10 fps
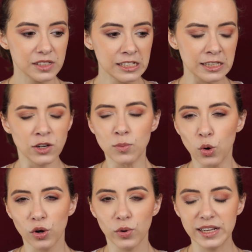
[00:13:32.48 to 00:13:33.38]
a little
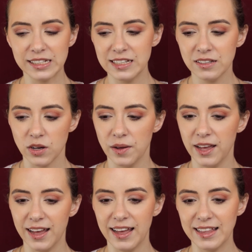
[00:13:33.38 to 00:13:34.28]
more oily.
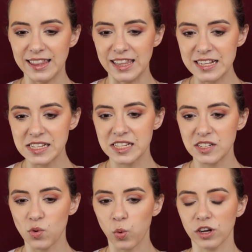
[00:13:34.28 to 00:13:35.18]
This
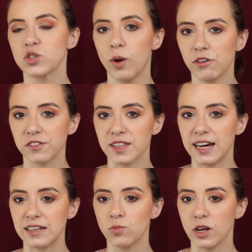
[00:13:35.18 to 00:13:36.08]
works well for
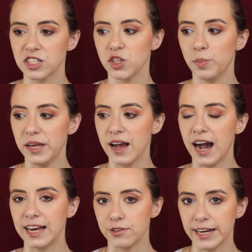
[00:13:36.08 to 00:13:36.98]
that while still being
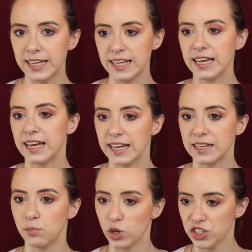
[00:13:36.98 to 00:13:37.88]
hydrating
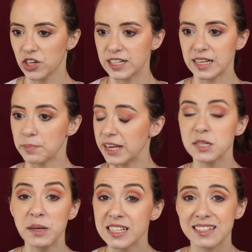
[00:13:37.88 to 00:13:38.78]
and moisturizing. It
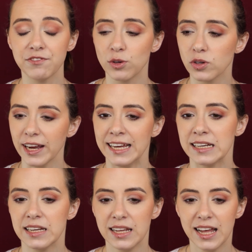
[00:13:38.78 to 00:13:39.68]
makes my skin feel great.
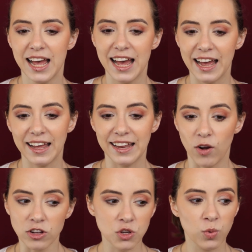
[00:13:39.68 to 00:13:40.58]
It
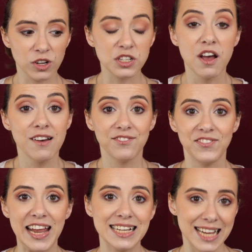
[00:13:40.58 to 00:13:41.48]
also works
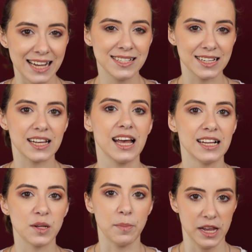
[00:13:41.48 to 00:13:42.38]
fantastic
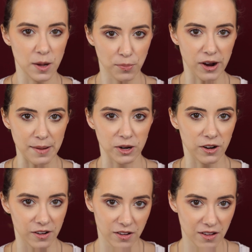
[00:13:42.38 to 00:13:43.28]
as a makeup
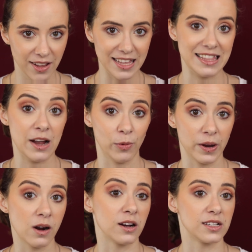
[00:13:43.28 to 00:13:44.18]
primer in that
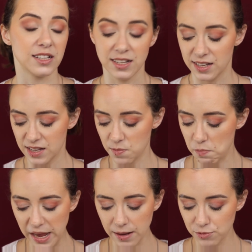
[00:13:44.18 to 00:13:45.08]
regard.
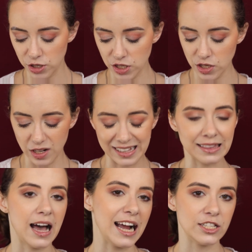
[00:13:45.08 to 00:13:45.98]
Makeup just
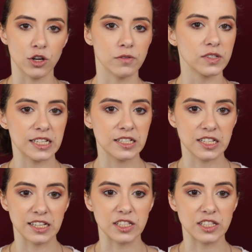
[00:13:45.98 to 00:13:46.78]
glides over this,